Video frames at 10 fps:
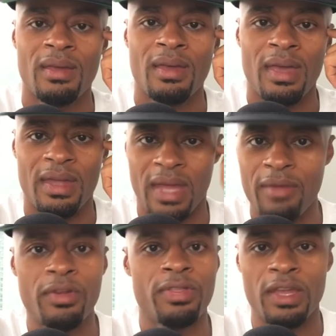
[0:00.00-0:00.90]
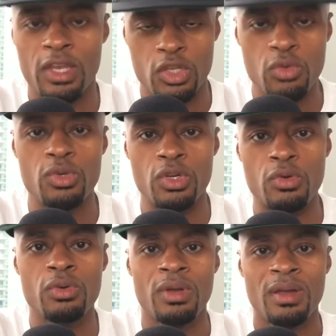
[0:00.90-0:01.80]
and everything that you
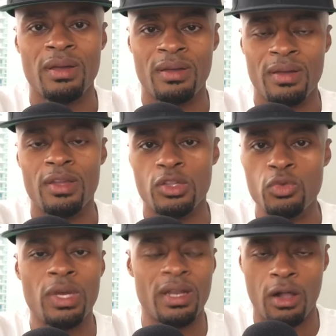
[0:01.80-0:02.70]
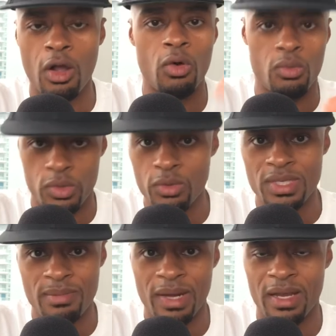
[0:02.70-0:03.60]
do, you get a clone. You get
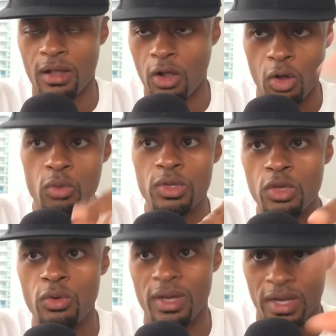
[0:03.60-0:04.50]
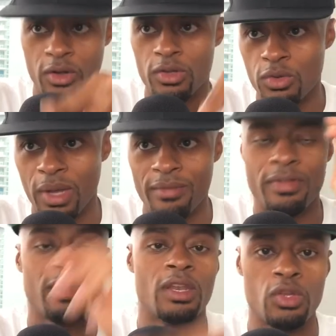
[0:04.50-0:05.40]
somebody to clone you and they're going to do
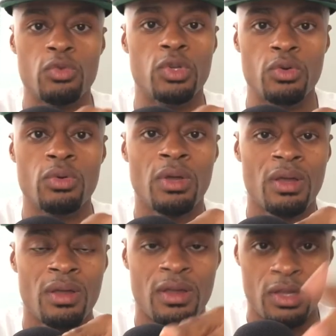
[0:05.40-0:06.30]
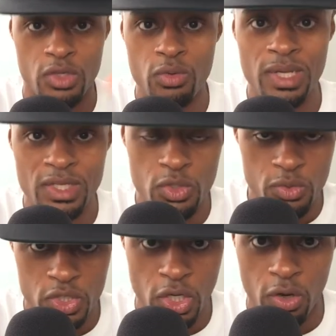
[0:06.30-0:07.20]
everything that you do. You need to
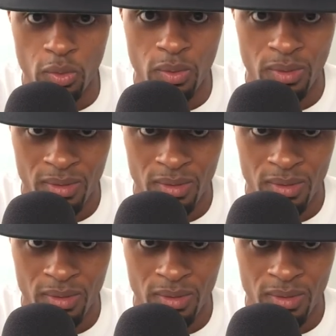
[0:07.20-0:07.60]
show